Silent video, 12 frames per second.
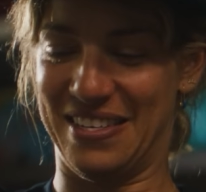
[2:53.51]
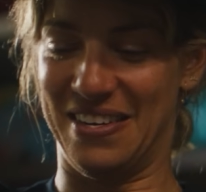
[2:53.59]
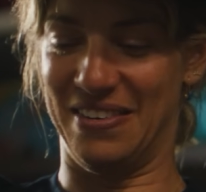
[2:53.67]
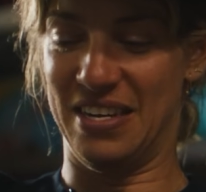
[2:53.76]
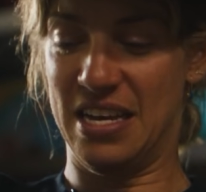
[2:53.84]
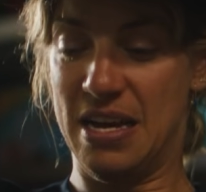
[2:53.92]

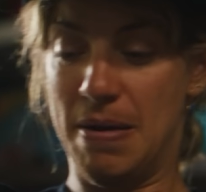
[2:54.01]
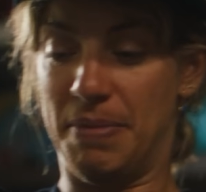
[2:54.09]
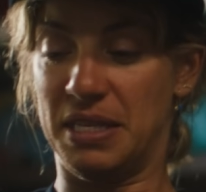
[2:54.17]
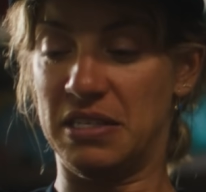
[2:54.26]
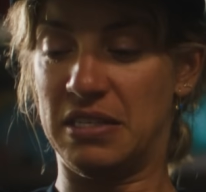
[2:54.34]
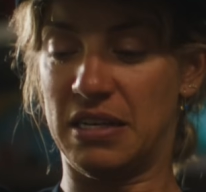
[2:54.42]
Yeah,
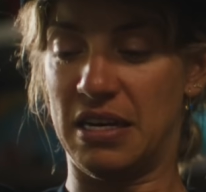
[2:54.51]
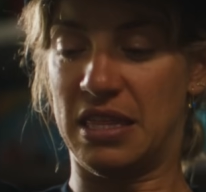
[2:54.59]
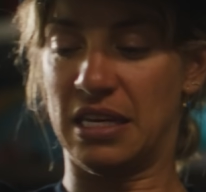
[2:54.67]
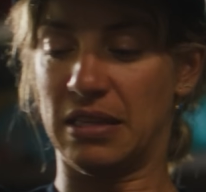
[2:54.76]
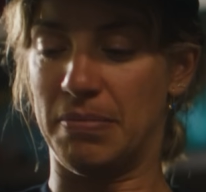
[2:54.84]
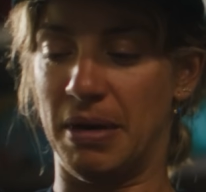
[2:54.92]
but this year I
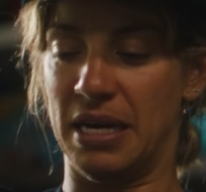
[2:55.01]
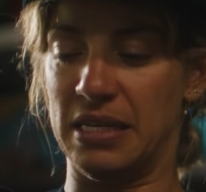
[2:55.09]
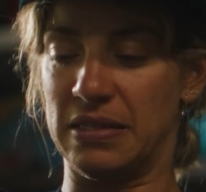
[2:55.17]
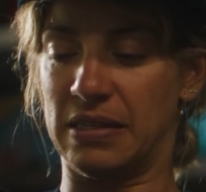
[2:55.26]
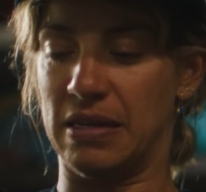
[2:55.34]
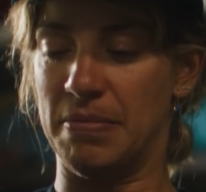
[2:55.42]
think the mud
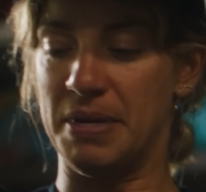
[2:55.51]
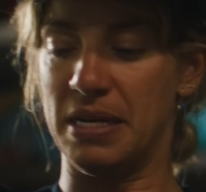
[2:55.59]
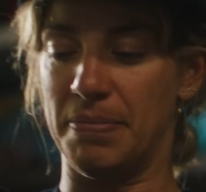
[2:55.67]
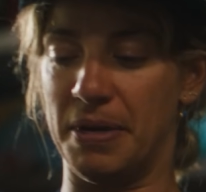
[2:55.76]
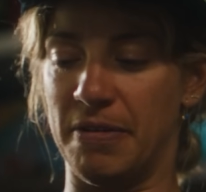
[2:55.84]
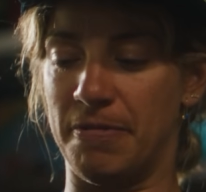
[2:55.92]
is going to be
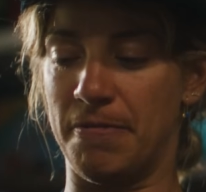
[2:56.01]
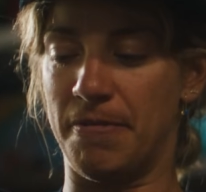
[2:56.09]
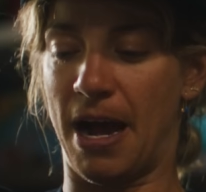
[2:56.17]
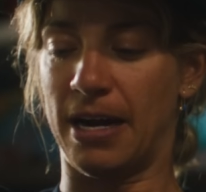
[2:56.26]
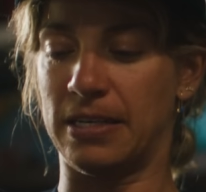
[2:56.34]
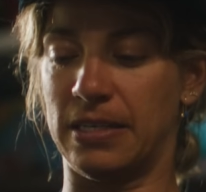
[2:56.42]
a bit of a
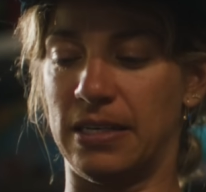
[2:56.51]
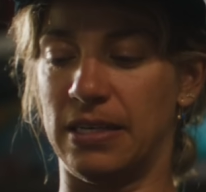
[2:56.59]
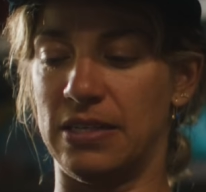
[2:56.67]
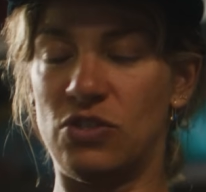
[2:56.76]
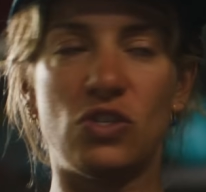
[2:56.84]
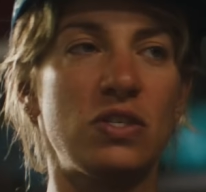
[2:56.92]

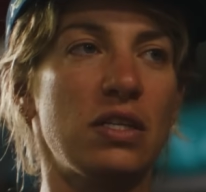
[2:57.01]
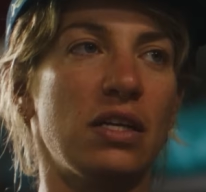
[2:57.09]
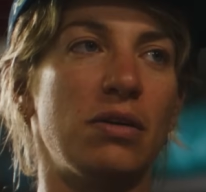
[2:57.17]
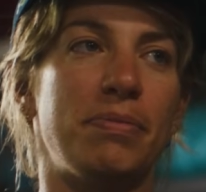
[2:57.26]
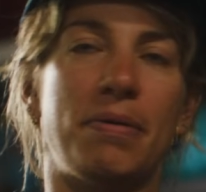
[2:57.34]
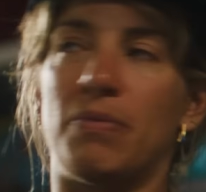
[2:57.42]
factor. It's just a
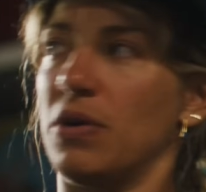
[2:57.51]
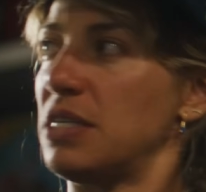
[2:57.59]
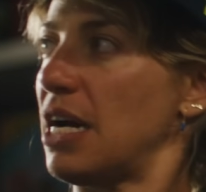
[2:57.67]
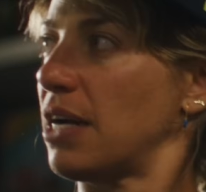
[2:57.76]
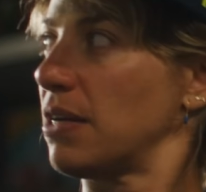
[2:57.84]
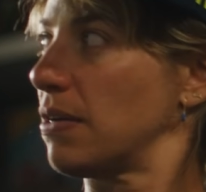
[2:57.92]
little bit more
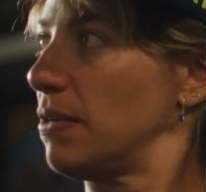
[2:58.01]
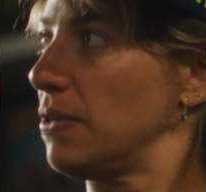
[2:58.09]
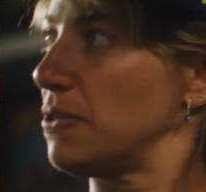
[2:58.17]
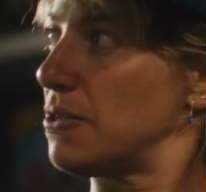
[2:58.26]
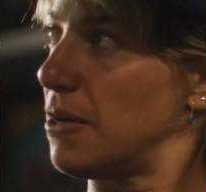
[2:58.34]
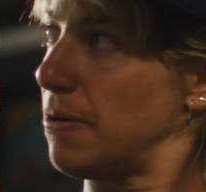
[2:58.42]

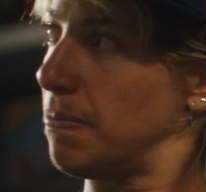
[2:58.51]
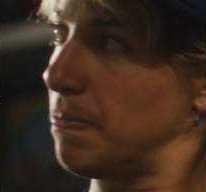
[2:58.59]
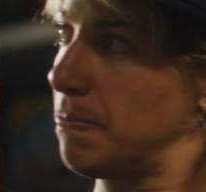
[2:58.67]
technical, so.